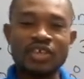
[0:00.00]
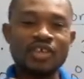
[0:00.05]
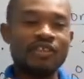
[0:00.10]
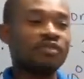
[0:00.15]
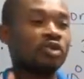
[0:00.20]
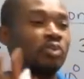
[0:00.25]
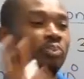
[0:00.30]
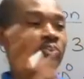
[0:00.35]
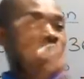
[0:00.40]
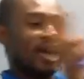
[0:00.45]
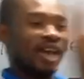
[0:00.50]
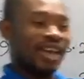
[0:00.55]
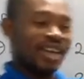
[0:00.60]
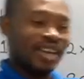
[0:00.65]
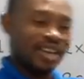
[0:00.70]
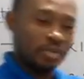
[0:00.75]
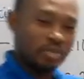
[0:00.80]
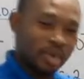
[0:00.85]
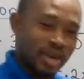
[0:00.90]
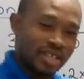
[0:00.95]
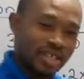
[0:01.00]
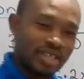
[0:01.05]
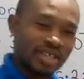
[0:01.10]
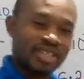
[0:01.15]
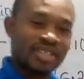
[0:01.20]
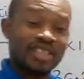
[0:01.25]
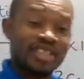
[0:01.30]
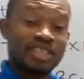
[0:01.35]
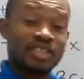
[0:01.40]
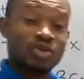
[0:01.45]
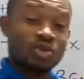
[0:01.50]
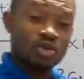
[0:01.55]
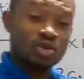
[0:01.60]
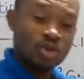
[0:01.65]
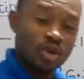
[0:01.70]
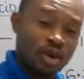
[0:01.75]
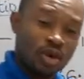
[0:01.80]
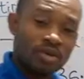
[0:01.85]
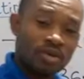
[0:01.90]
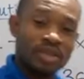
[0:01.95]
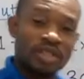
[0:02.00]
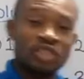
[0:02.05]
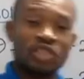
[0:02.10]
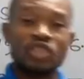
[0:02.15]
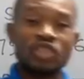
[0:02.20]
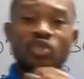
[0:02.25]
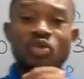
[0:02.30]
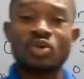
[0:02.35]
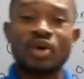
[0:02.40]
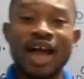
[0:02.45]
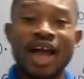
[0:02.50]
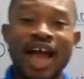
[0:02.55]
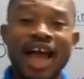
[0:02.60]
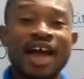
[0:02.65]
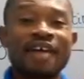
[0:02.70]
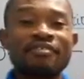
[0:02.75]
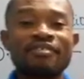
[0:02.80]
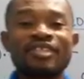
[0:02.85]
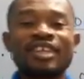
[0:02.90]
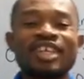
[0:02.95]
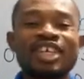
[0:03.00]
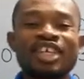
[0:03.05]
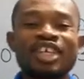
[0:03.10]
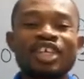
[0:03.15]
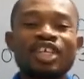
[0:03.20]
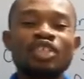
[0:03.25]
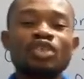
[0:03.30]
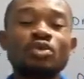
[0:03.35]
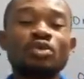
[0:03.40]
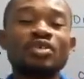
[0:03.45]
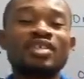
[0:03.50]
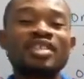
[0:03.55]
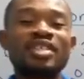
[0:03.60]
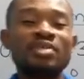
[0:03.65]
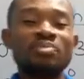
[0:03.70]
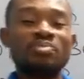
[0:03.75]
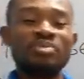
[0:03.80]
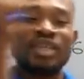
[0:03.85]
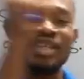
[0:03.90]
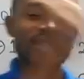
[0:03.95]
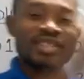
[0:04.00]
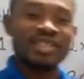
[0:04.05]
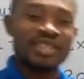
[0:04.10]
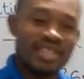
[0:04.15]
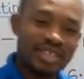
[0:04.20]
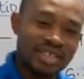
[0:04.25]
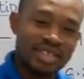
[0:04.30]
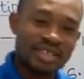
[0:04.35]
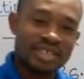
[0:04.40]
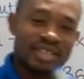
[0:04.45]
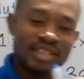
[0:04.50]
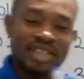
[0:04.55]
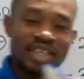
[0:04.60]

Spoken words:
If you pay the person the 2 oranges you have, you will still be a debtor.